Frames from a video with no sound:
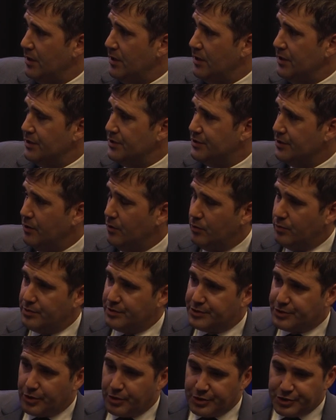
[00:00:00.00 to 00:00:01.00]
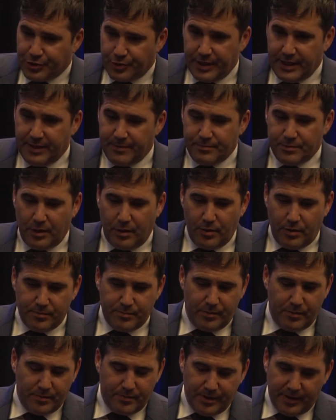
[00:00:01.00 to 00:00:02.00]
So tertiary, I'll
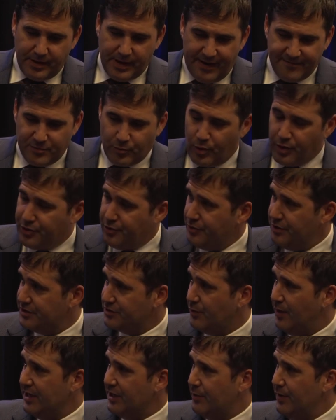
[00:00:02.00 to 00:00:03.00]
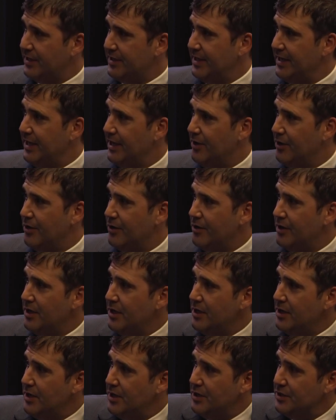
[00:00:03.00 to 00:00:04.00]
have to work through this quite quickly here.
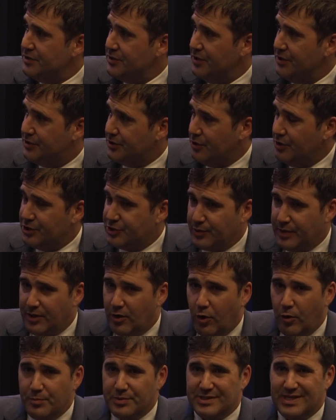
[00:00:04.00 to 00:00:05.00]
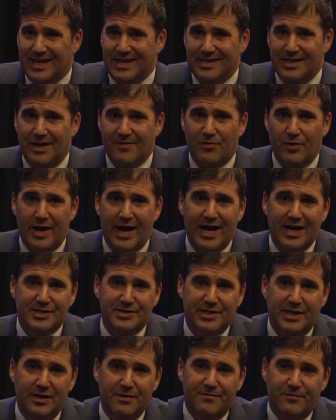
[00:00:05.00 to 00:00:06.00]
So the tertiary homestake never
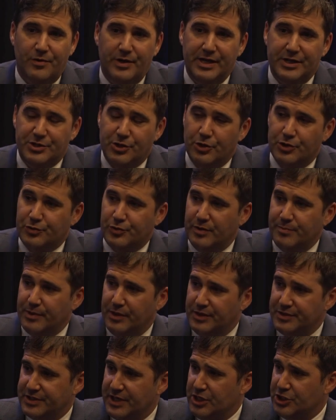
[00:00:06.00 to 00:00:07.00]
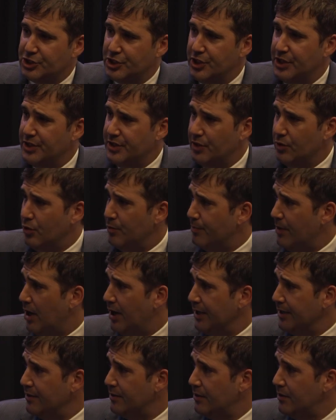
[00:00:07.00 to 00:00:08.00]
assayed for any tertiary mineralization in the old
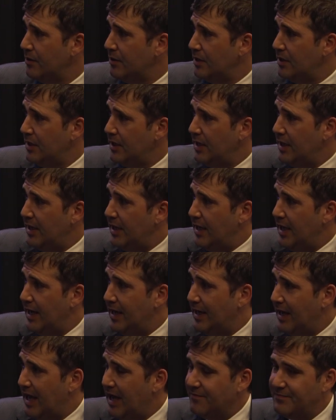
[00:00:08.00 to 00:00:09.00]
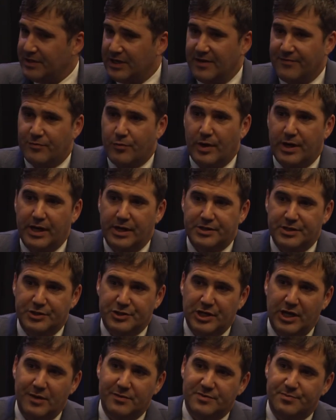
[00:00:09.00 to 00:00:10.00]
mine. And I have to give credit to
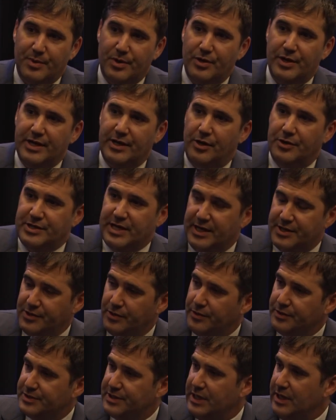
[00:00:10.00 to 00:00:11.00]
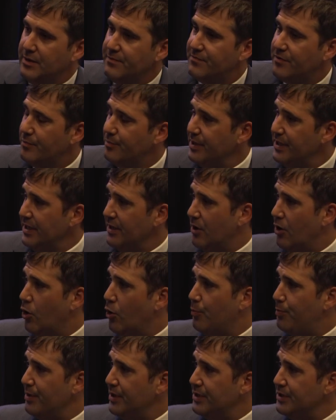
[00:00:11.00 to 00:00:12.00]
James Berry and our technical team for being
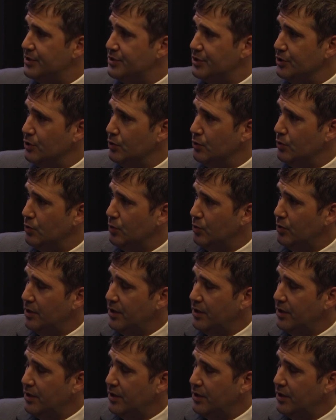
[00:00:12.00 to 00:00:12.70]
open to